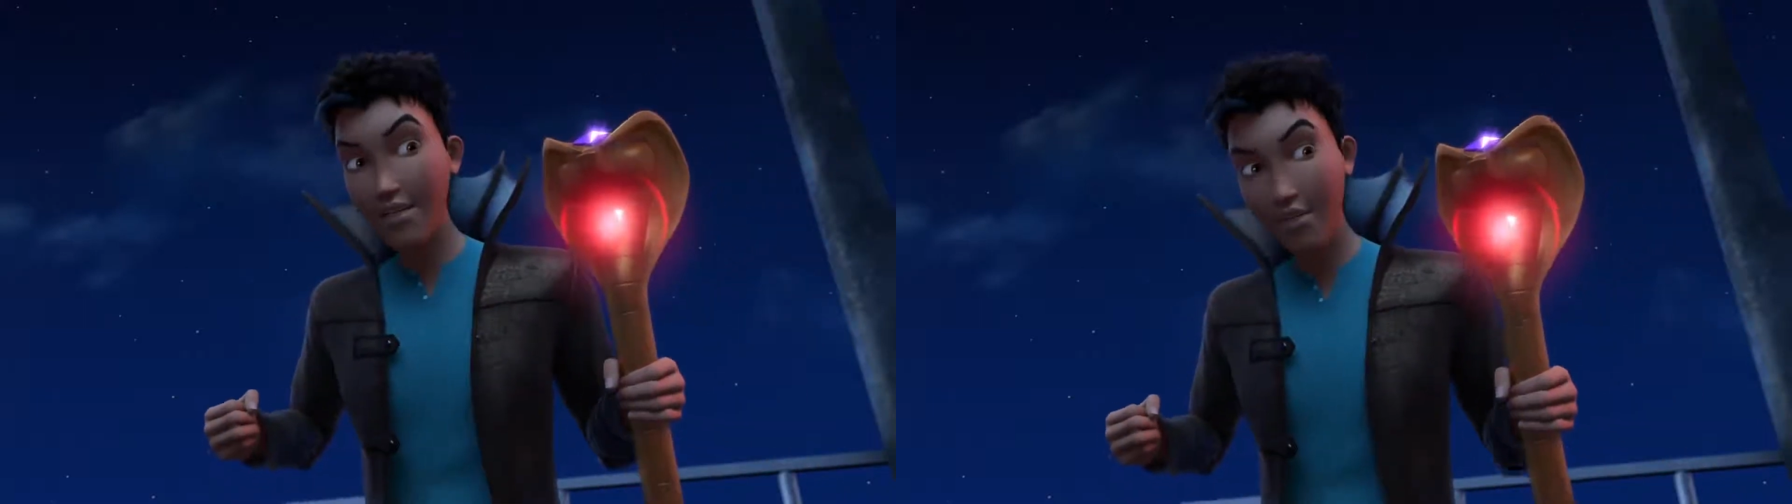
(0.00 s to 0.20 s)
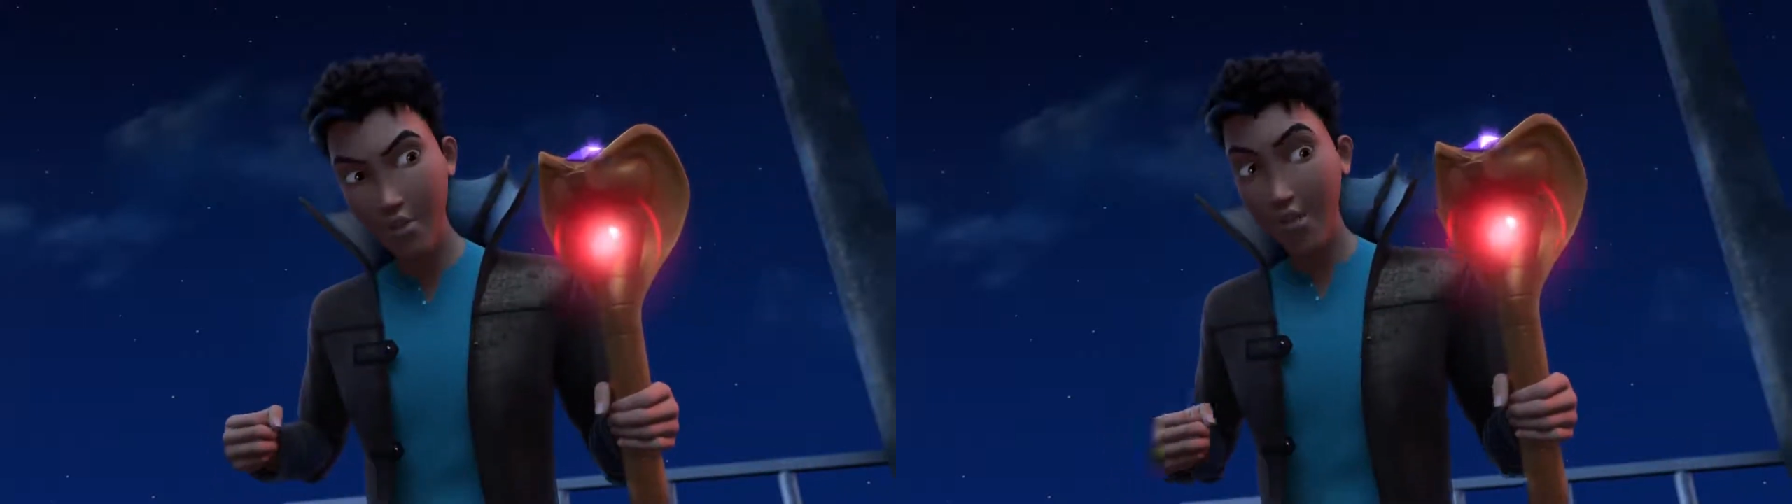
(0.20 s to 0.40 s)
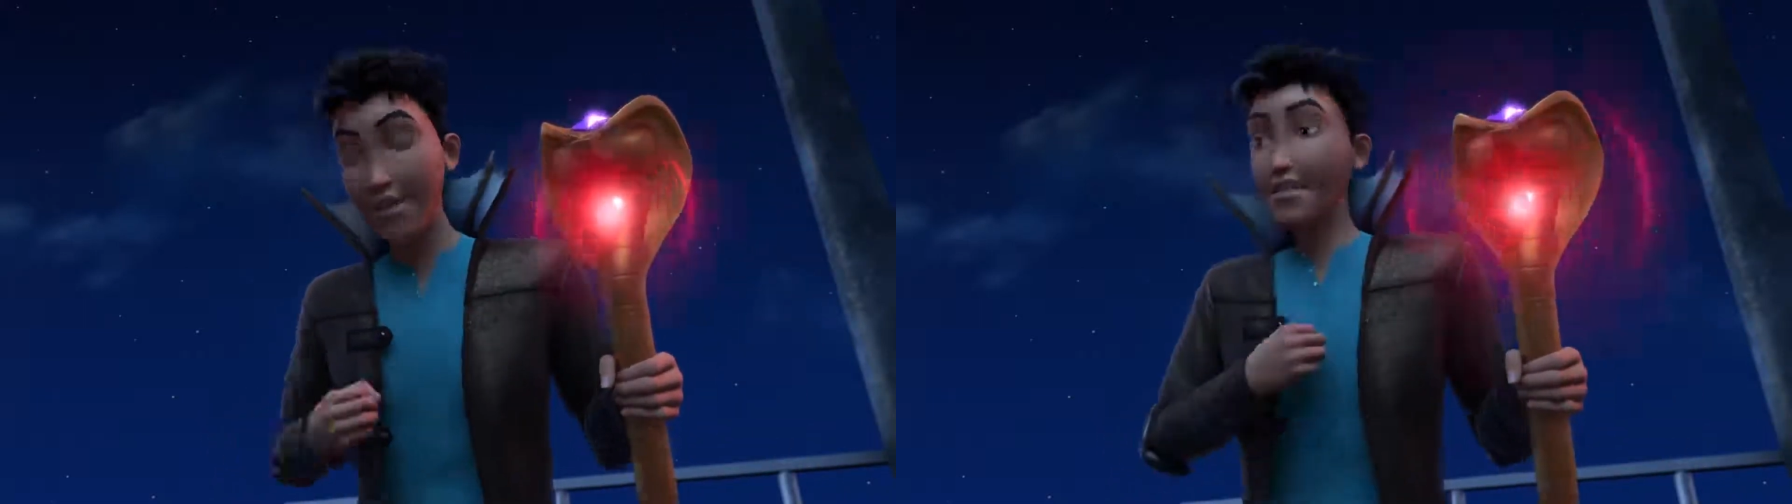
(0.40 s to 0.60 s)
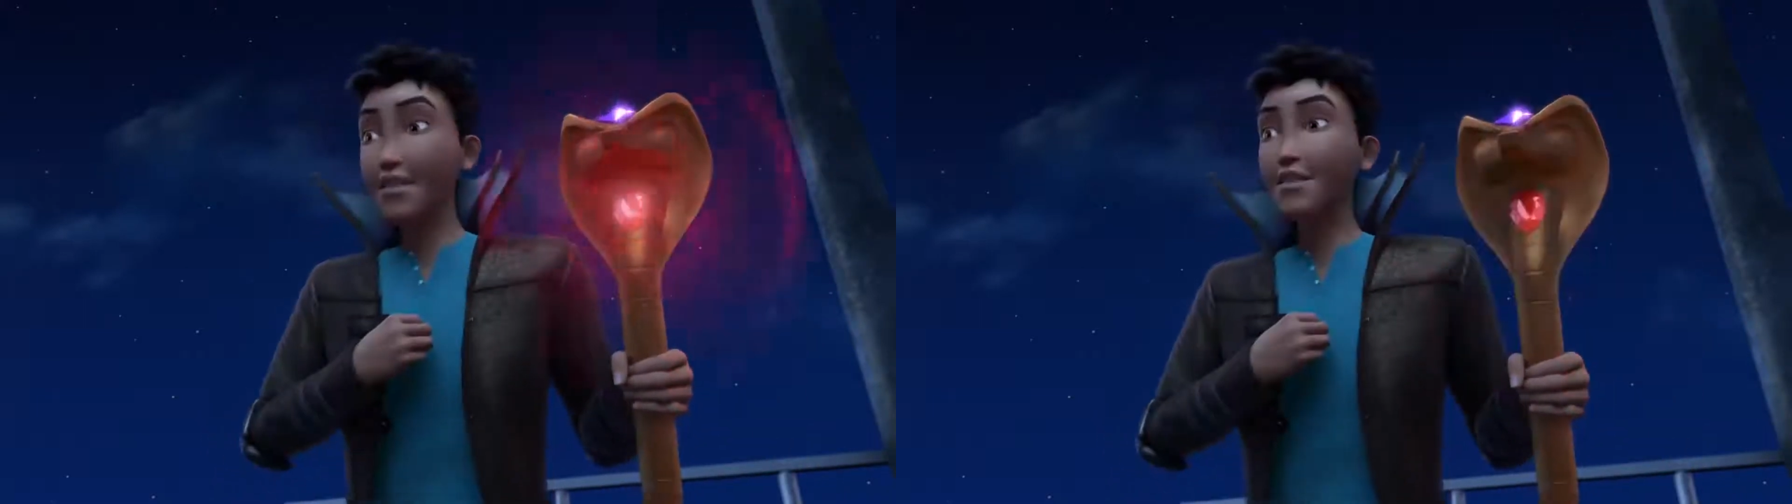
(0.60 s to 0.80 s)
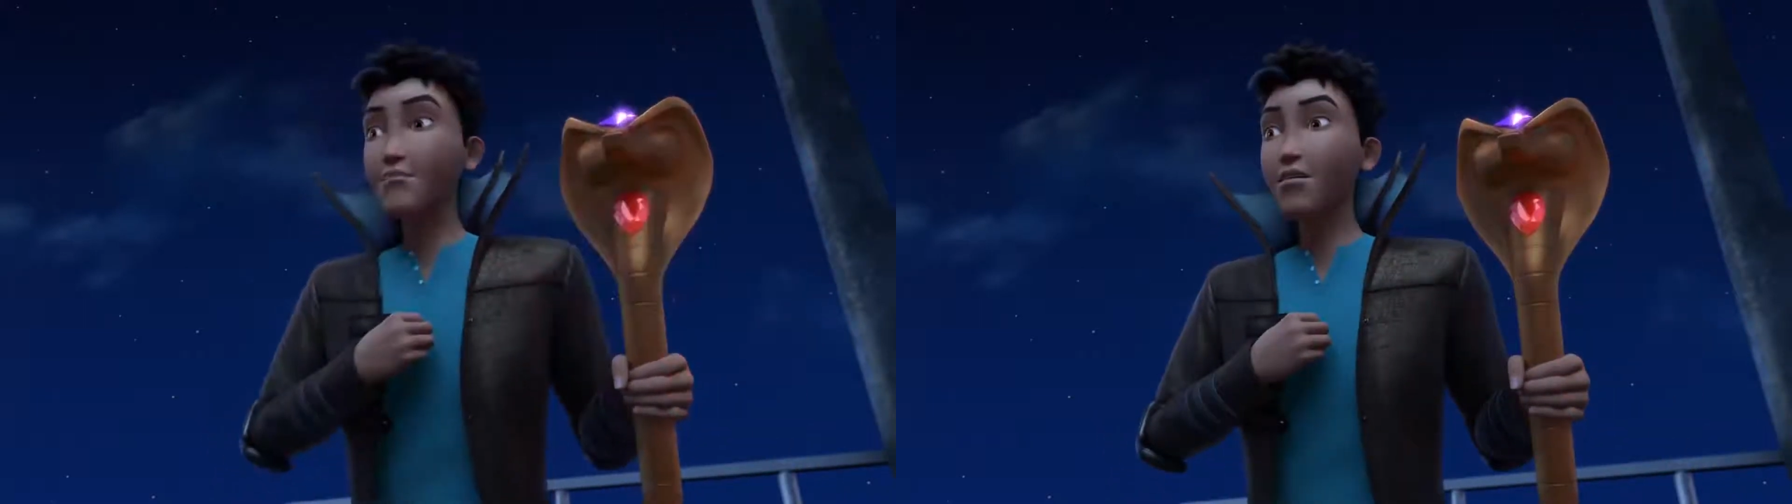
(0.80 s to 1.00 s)

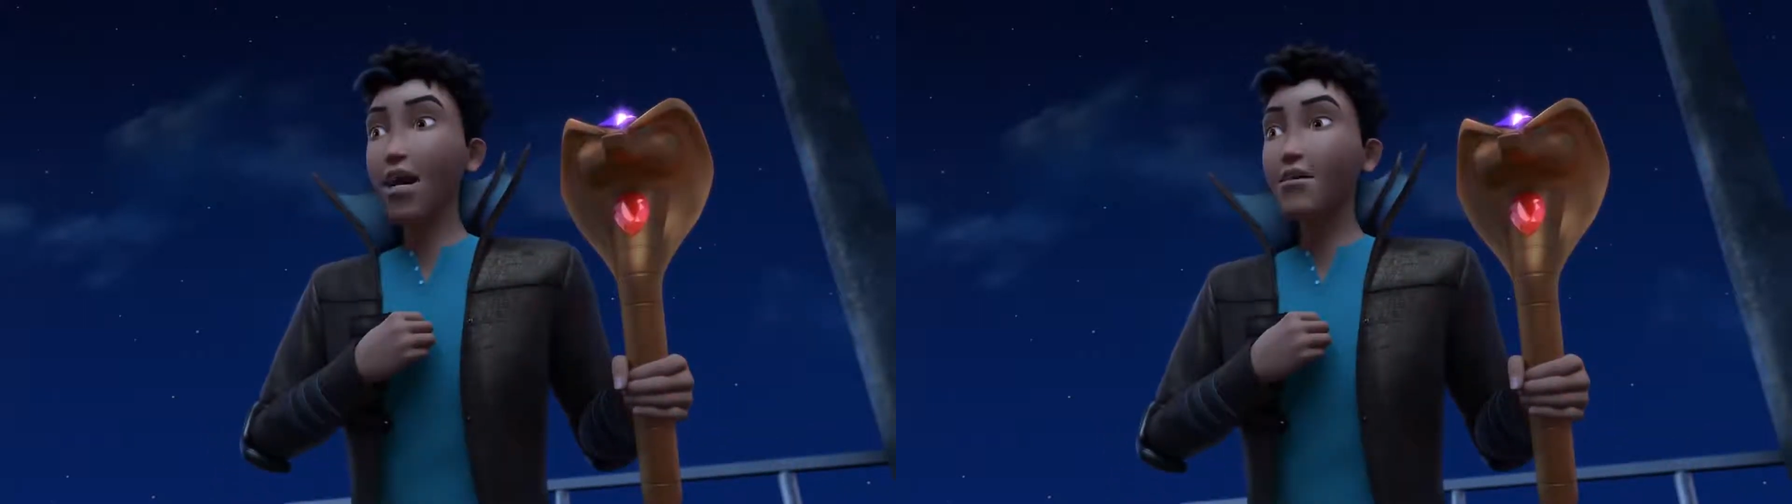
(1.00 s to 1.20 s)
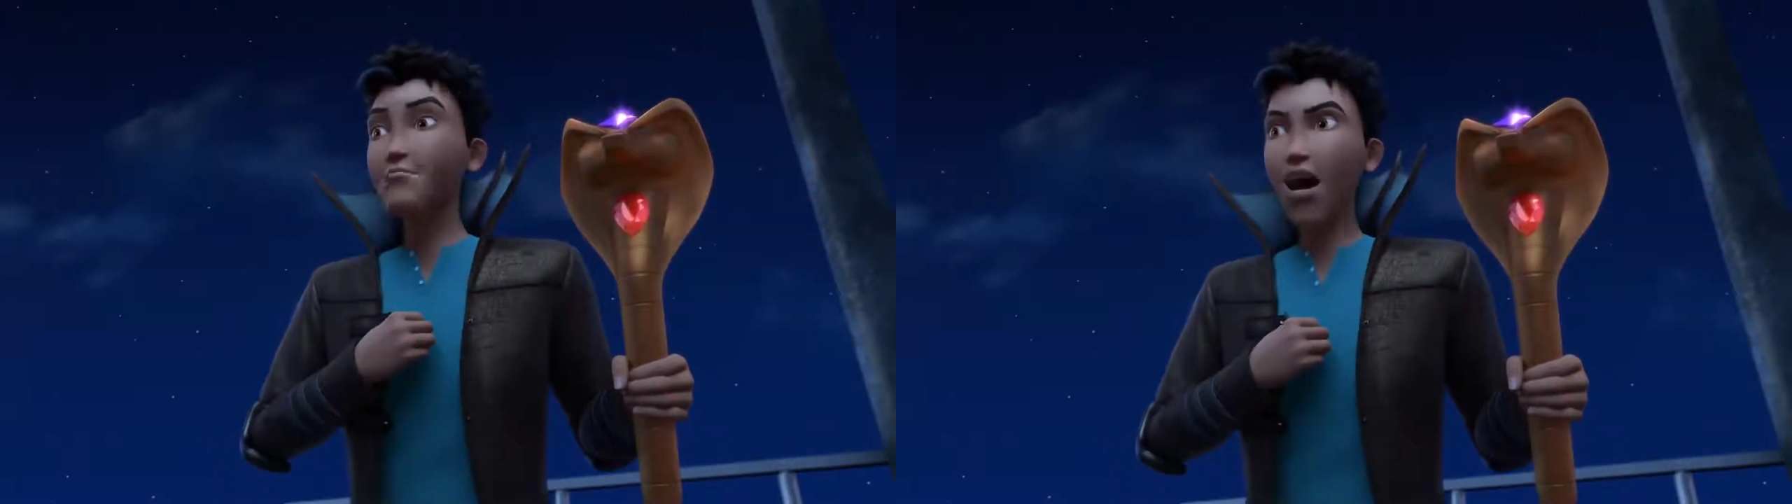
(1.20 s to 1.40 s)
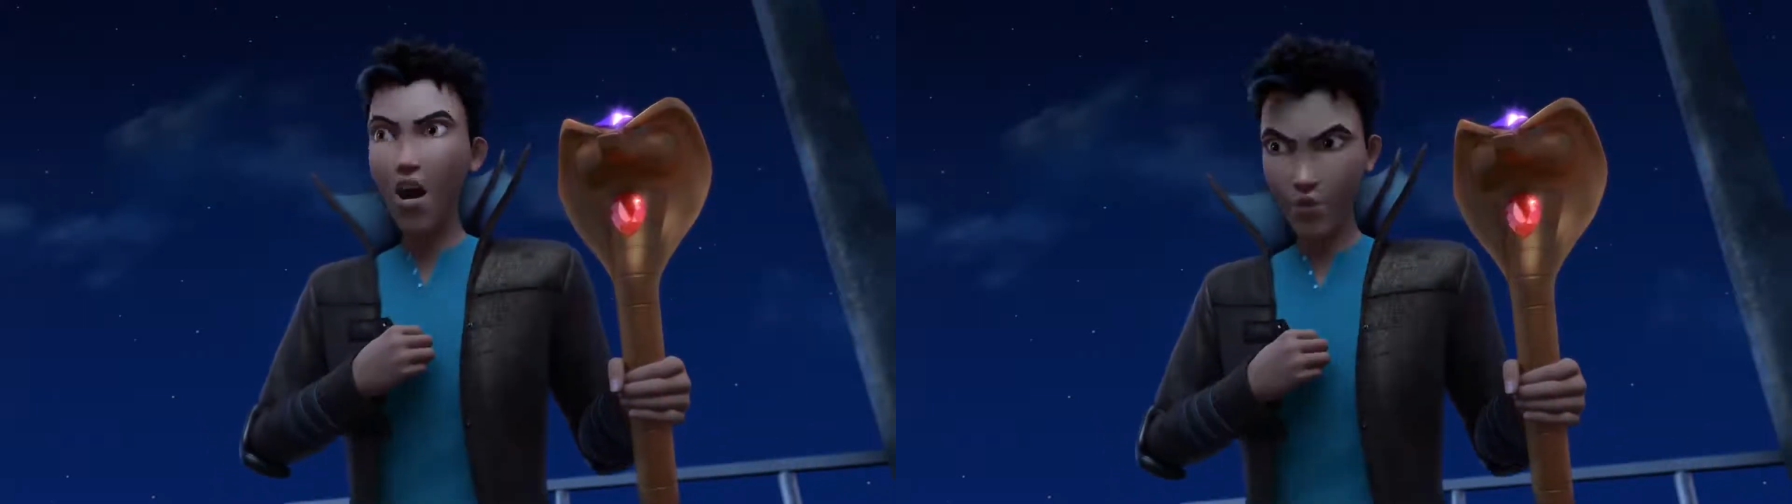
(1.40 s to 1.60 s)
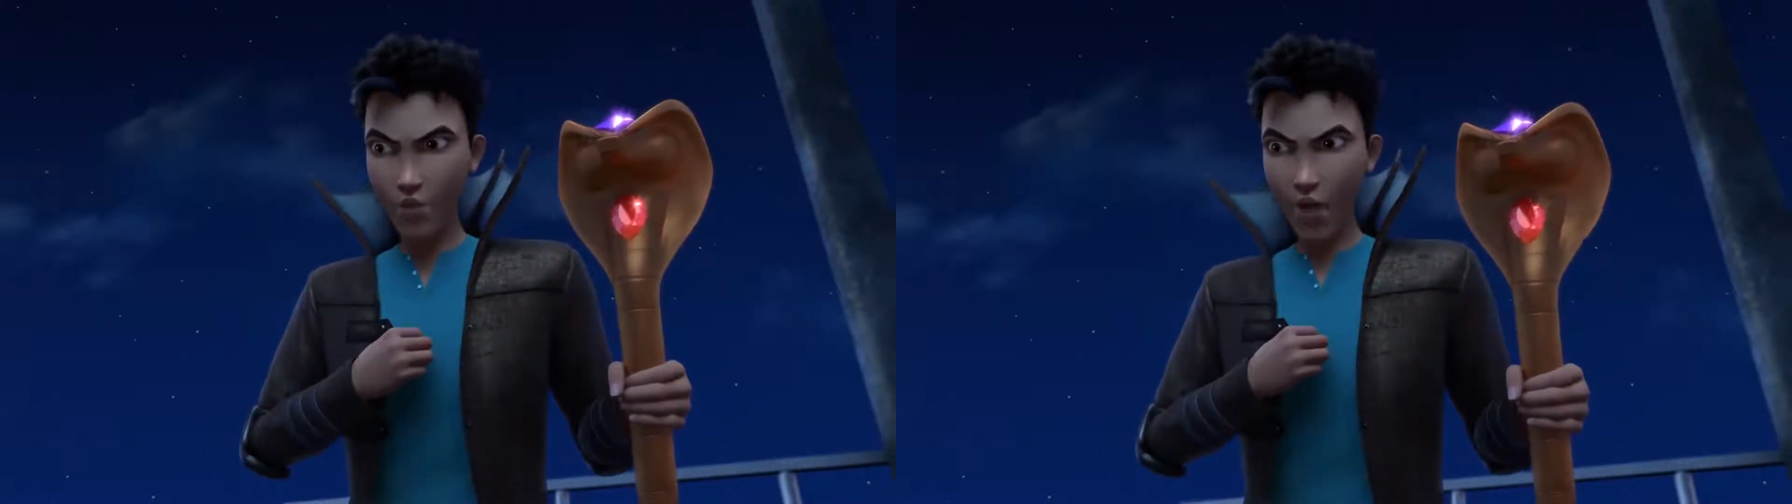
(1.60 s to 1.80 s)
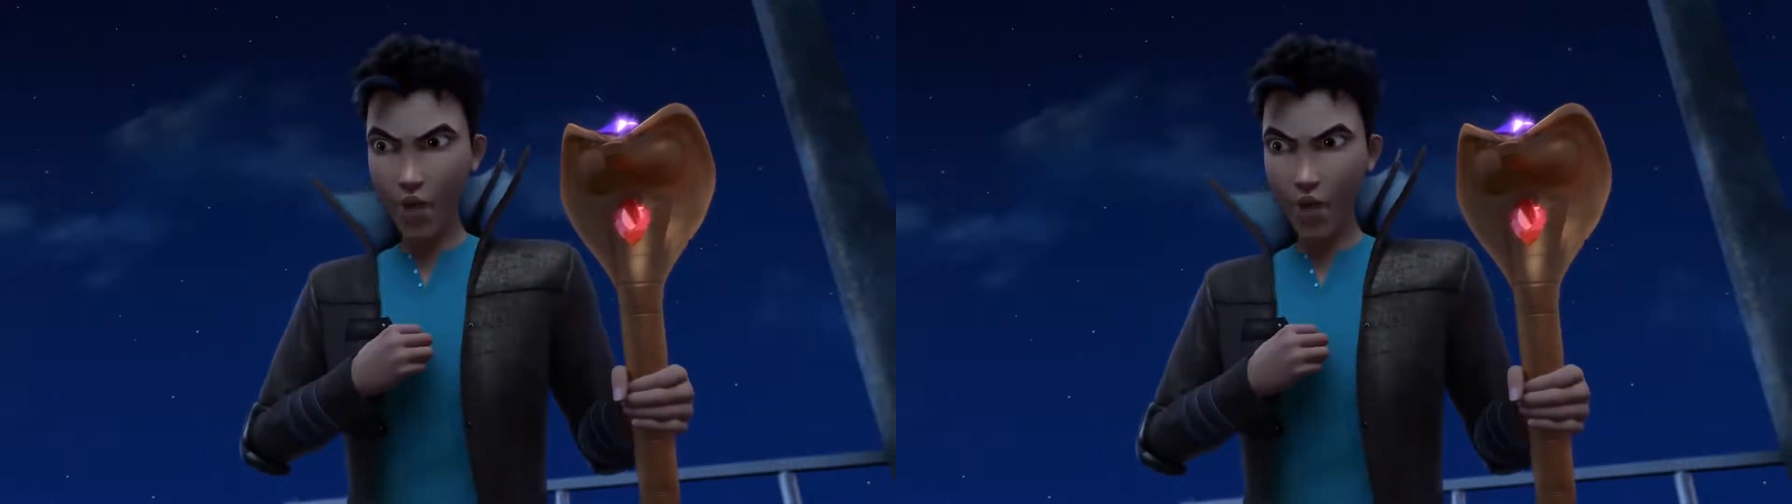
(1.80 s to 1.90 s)
increases my power.